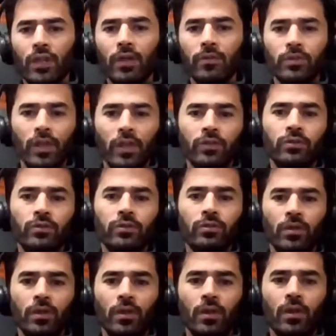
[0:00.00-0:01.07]
they themselves
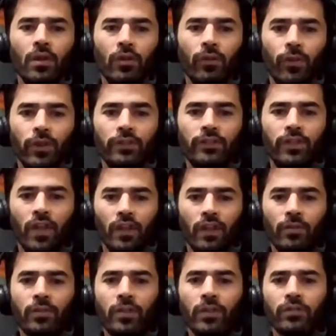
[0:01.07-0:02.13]
will sell
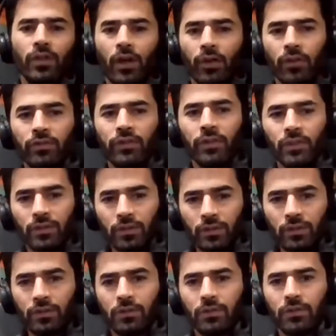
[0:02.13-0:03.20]
themselves out of it.